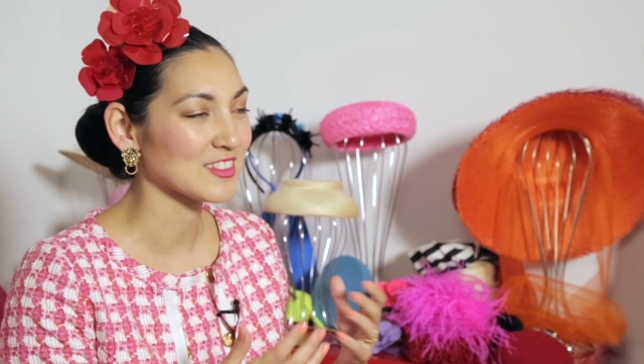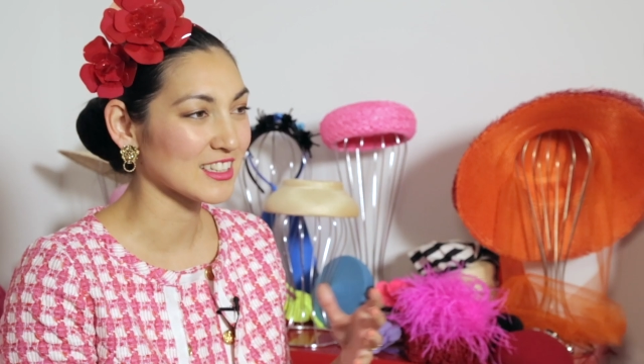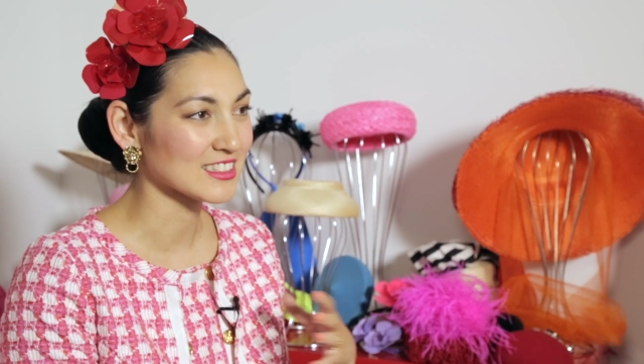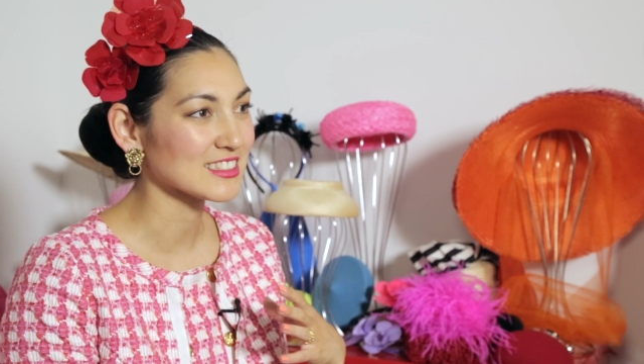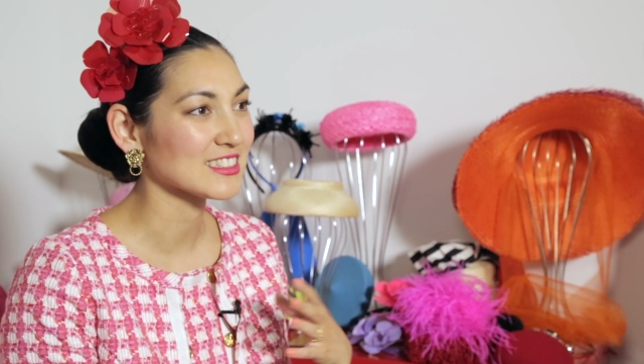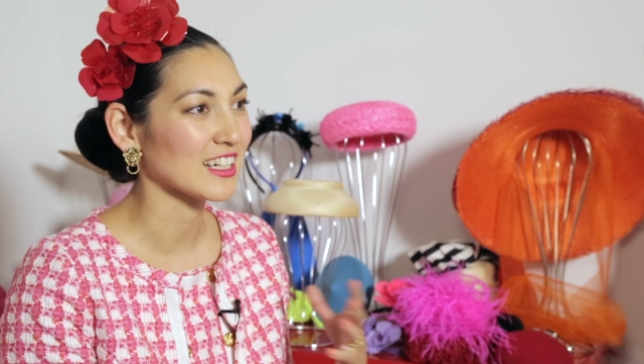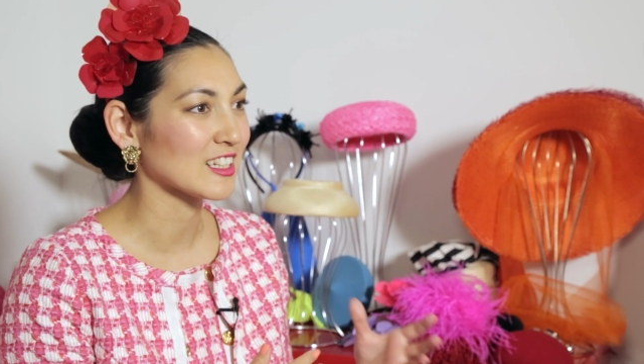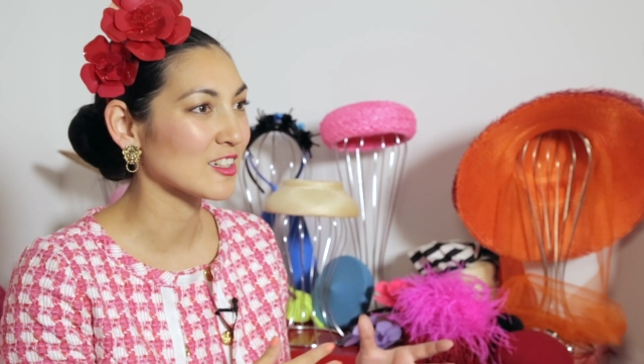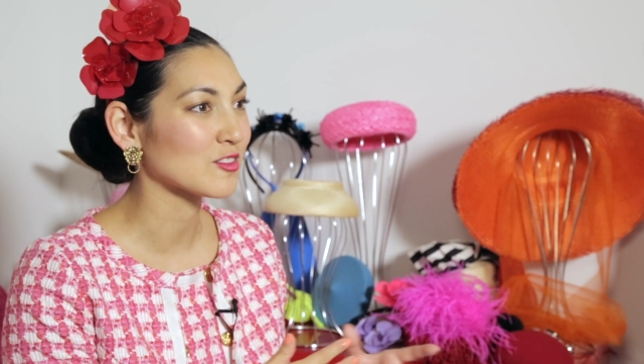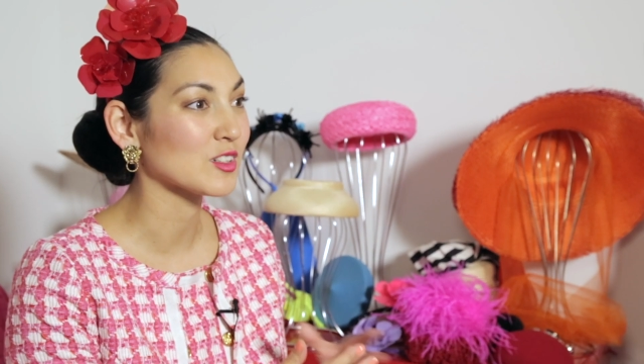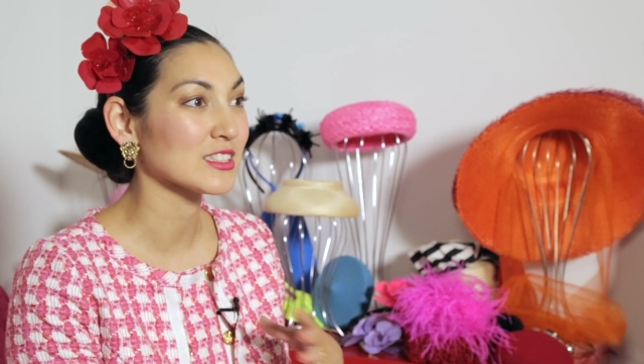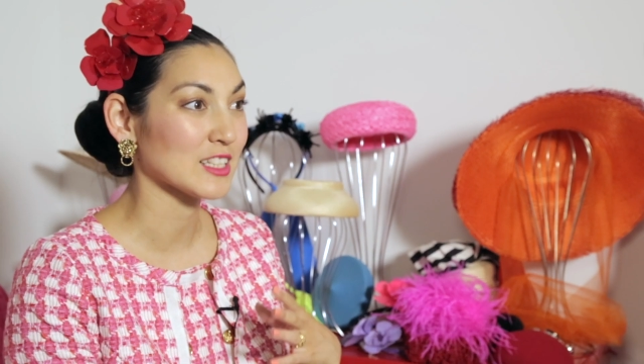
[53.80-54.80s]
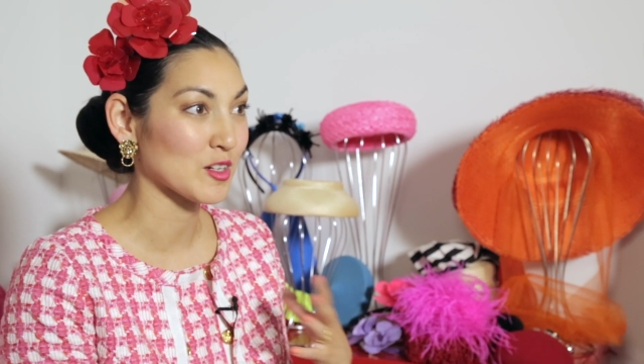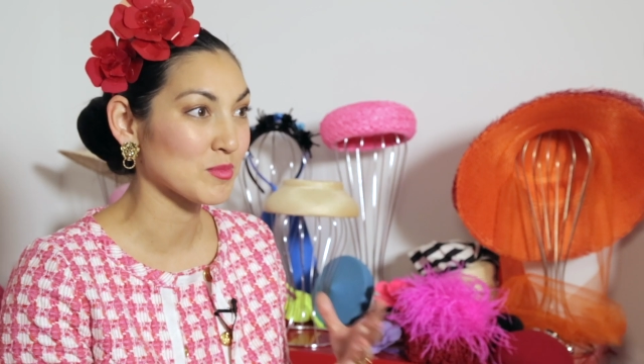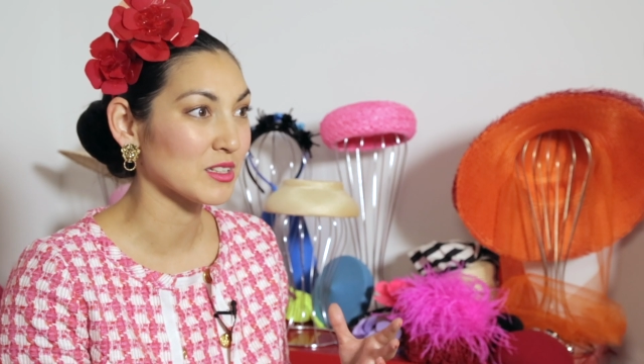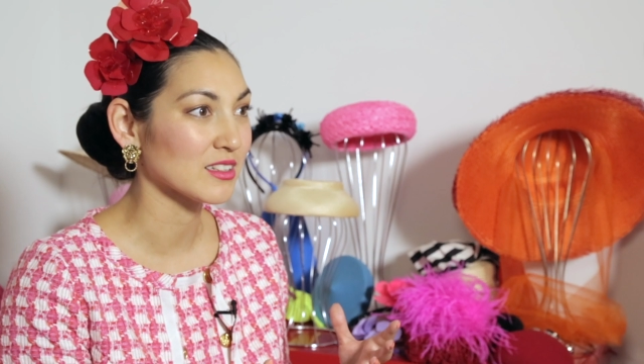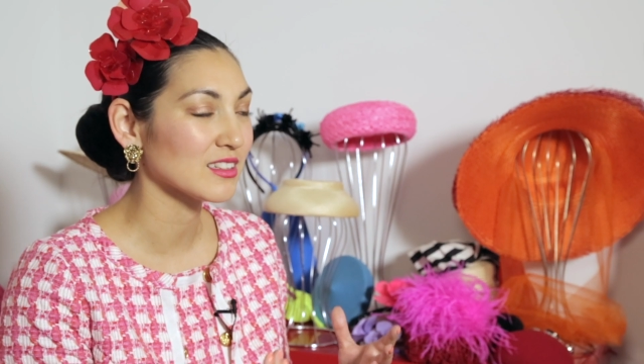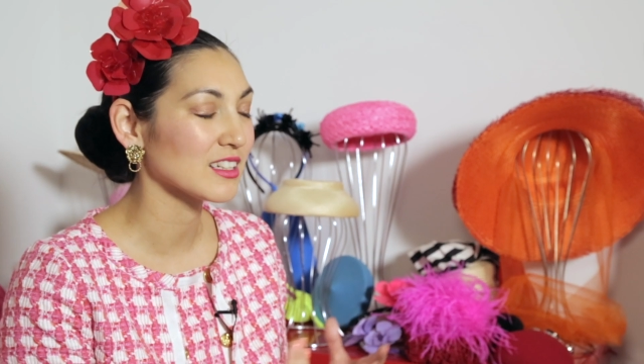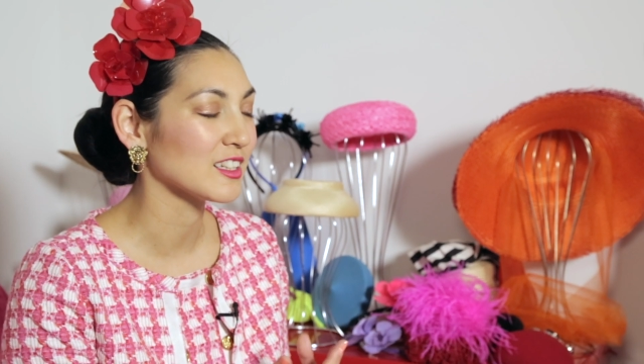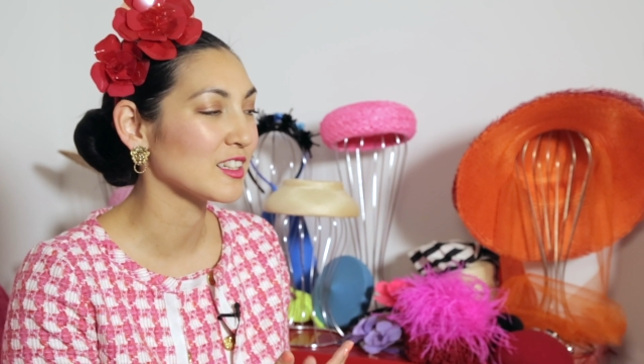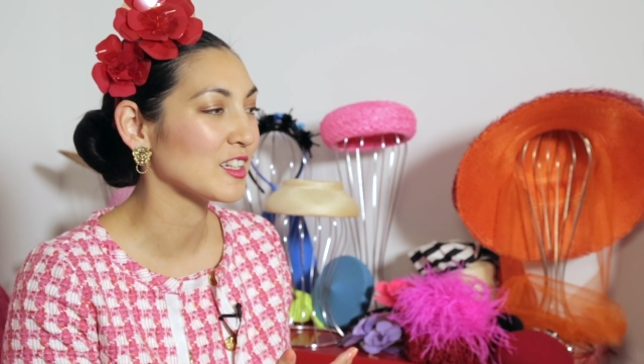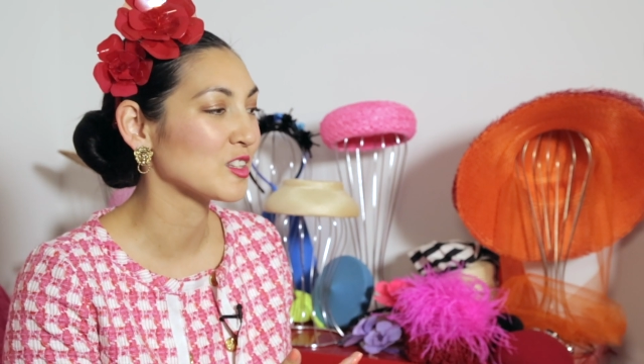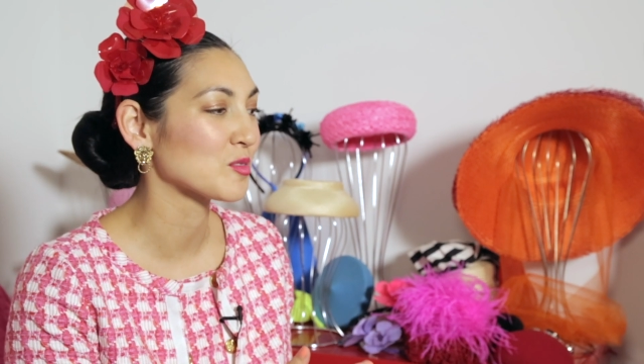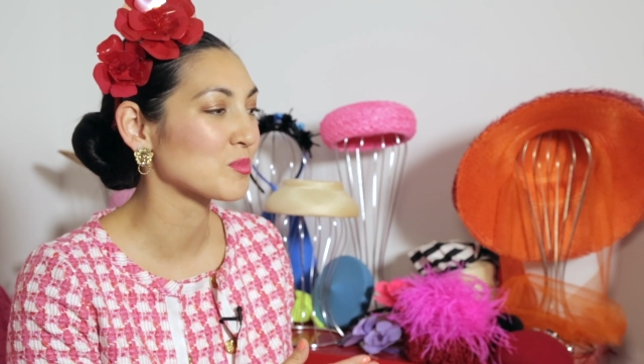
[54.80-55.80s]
an understanding of what's happening in the